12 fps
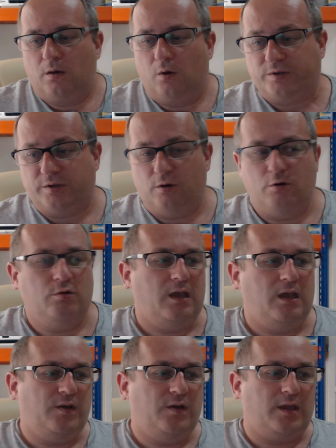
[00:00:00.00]
Also,
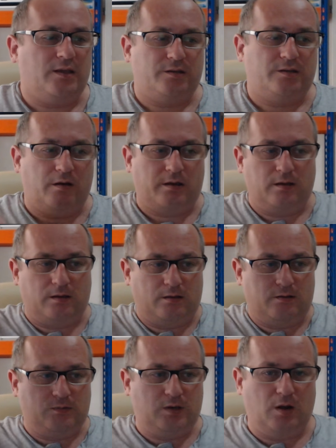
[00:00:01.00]
if you get stuck,
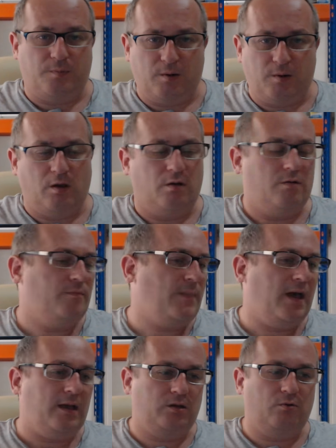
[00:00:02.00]
you know, people go,
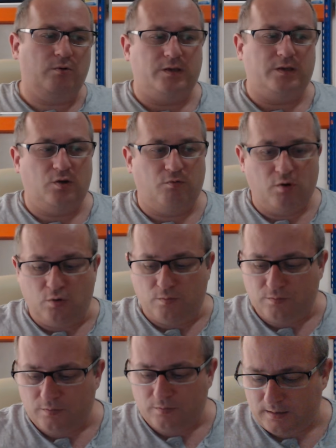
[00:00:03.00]
Matt, yours in your
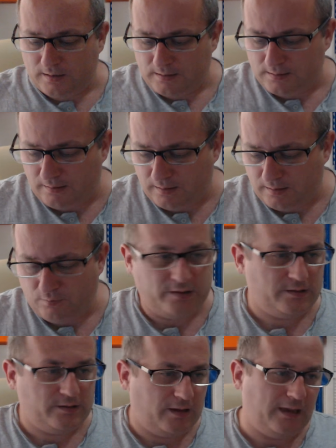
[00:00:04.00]
room. It's like, well,
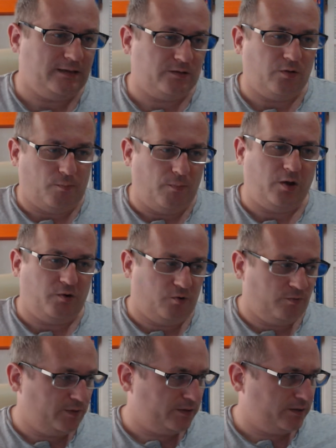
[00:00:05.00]
it's, A, it's not my
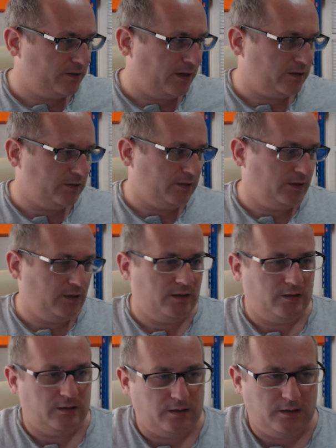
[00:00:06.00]
room. It's actually
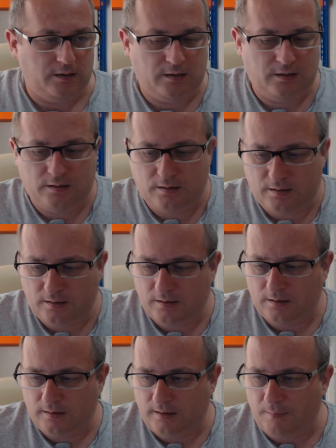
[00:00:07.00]
the
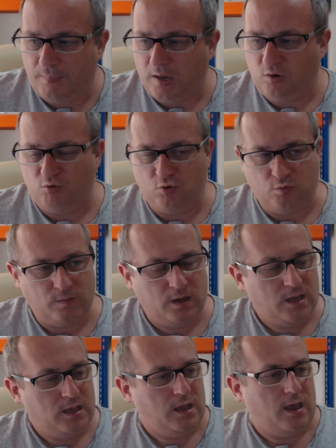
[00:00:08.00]
the bedroom.
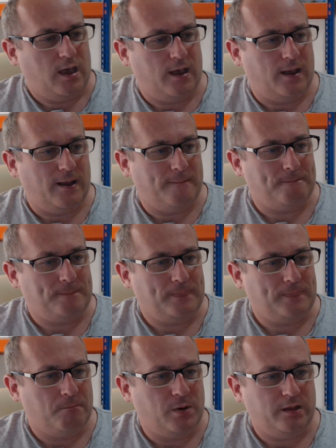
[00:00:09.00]

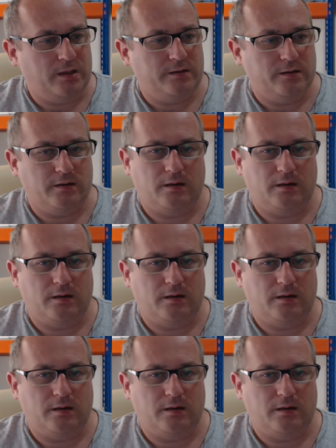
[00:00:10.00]
Um, but